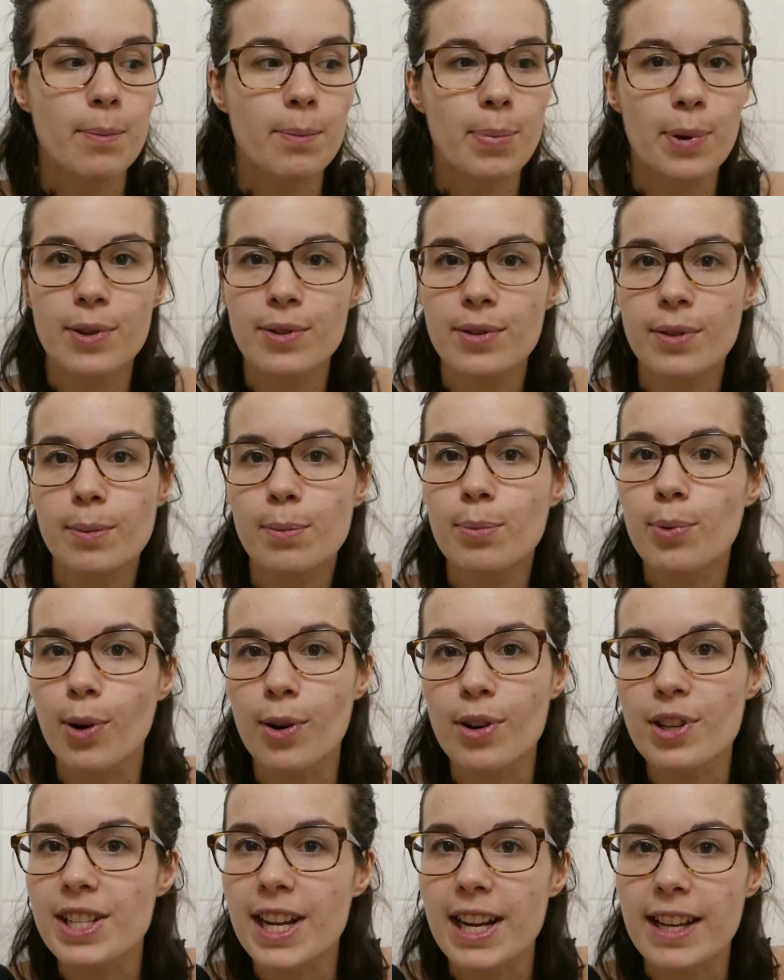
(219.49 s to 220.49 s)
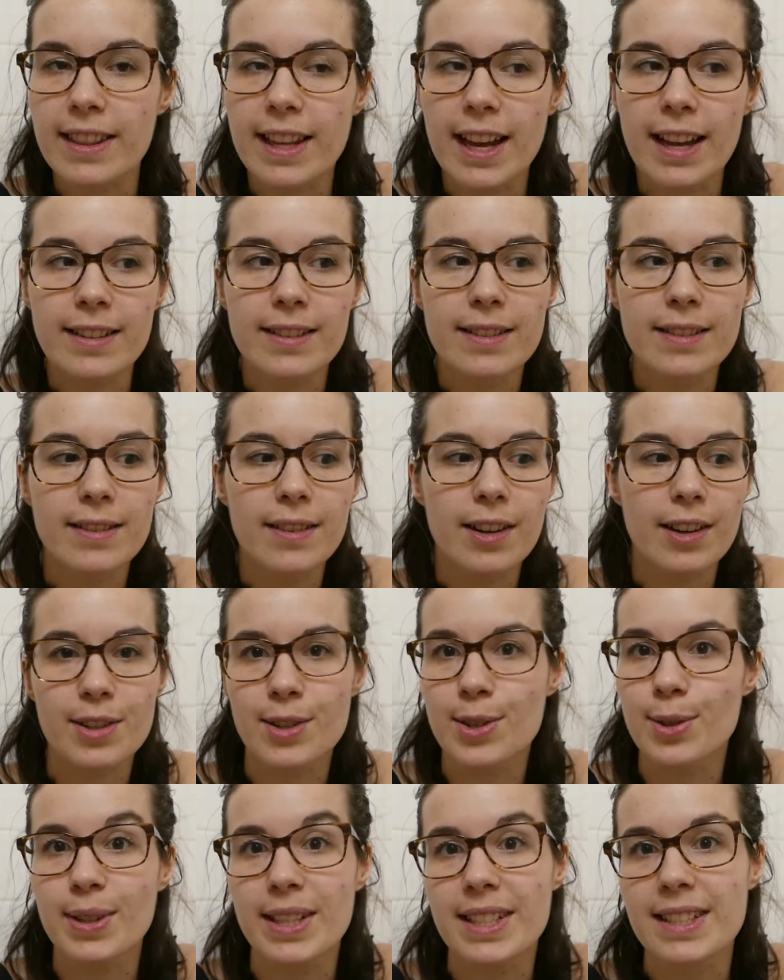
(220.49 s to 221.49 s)
personal project that are
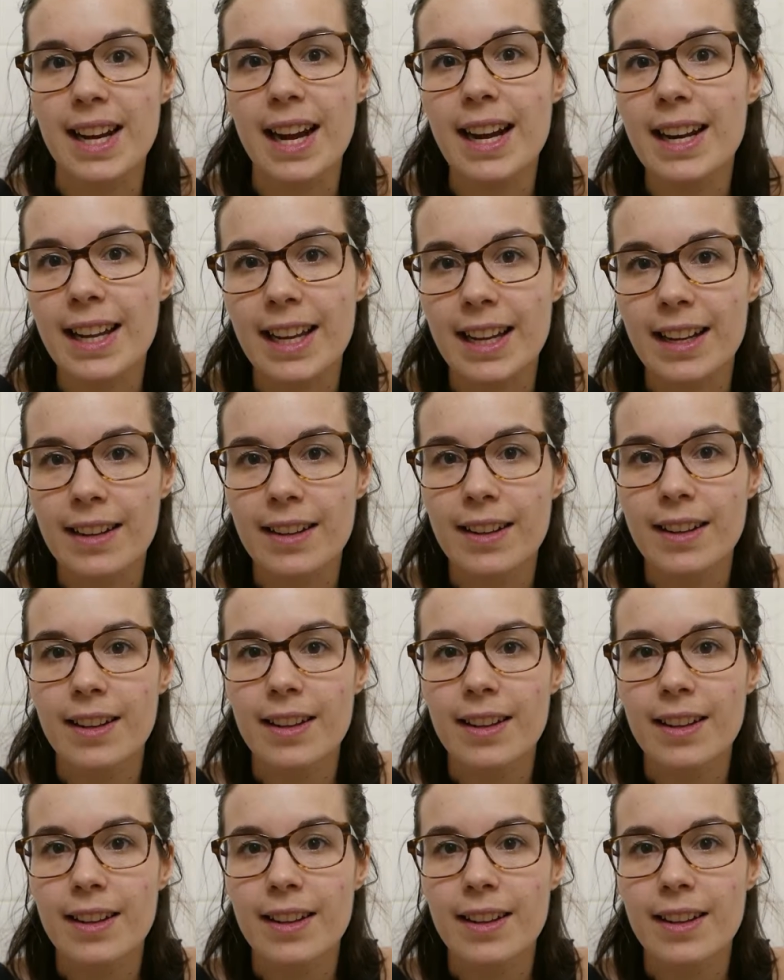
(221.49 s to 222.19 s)
so exciting,